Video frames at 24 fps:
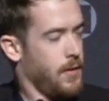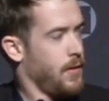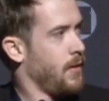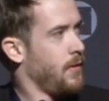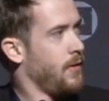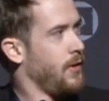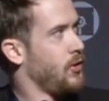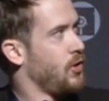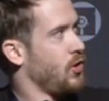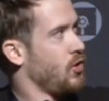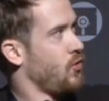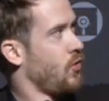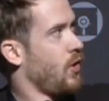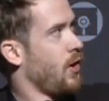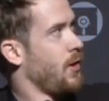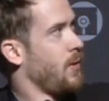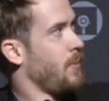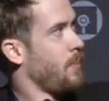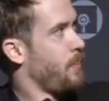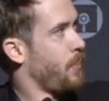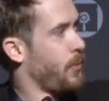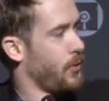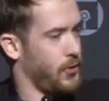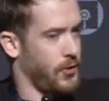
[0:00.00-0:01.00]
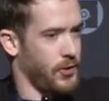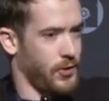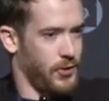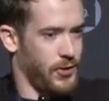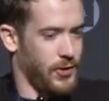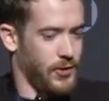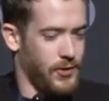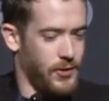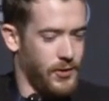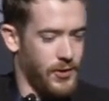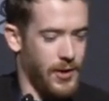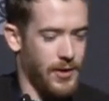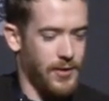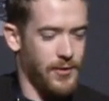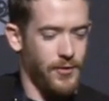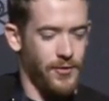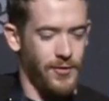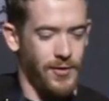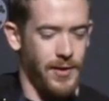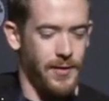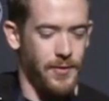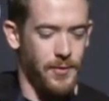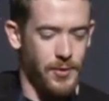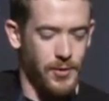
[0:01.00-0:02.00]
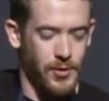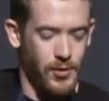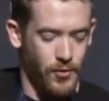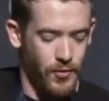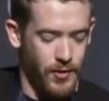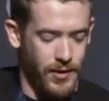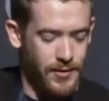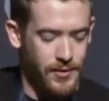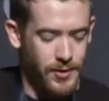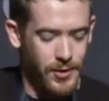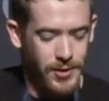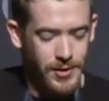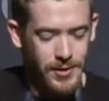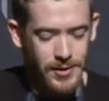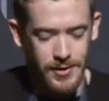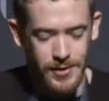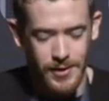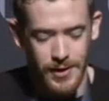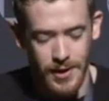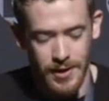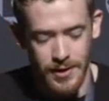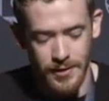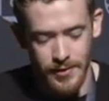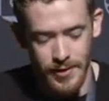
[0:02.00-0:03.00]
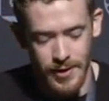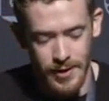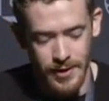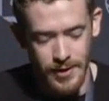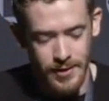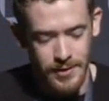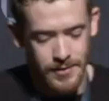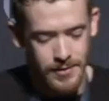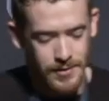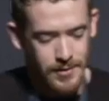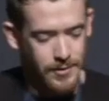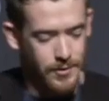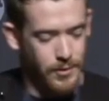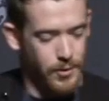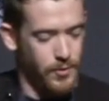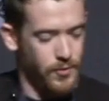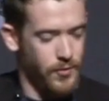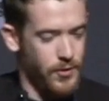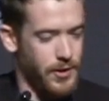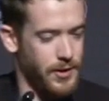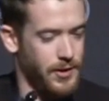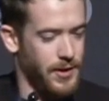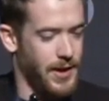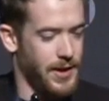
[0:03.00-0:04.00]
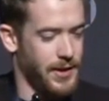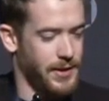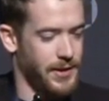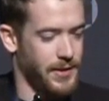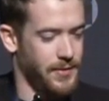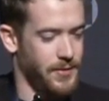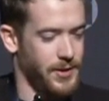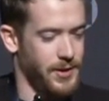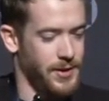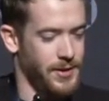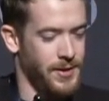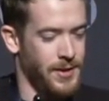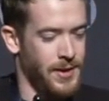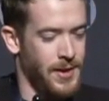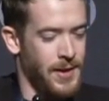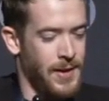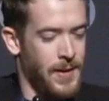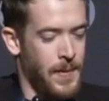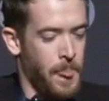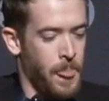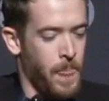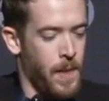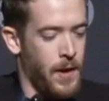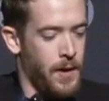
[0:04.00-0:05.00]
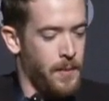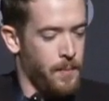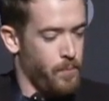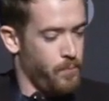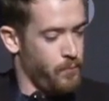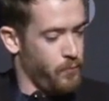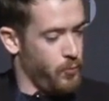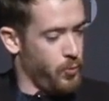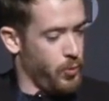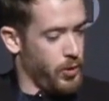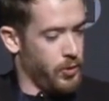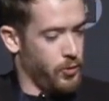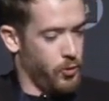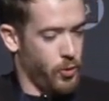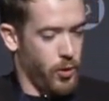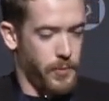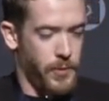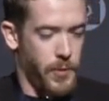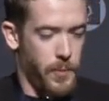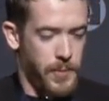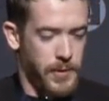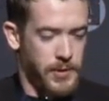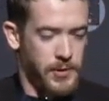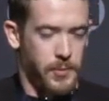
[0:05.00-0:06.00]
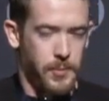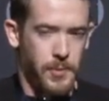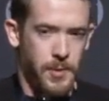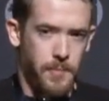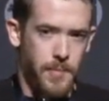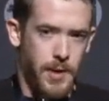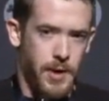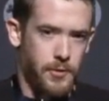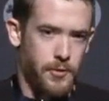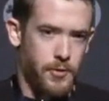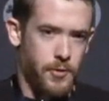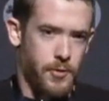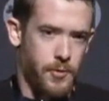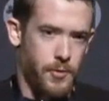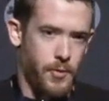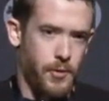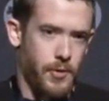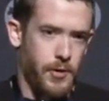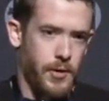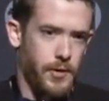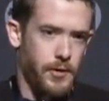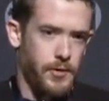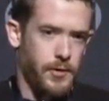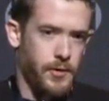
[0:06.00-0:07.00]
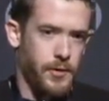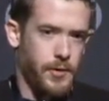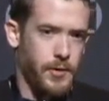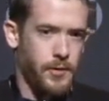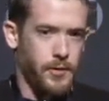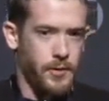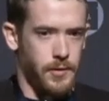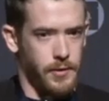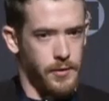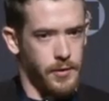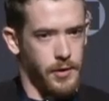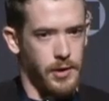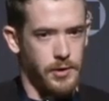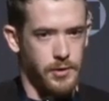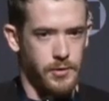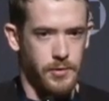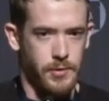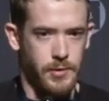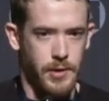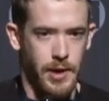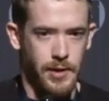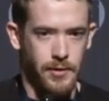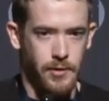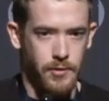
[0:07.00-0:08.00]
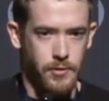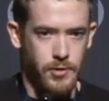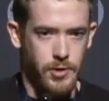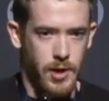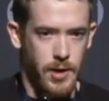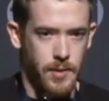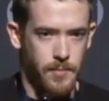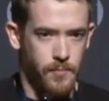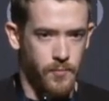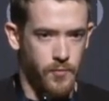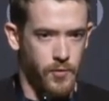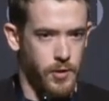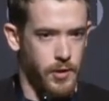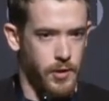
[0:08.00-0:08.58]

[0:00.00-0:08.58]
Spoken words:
And this is fun. Persistent stuff, everyone's favorite kind of a little fun activity. We can throw up the bits and min backdoor really easily to schedule a download job for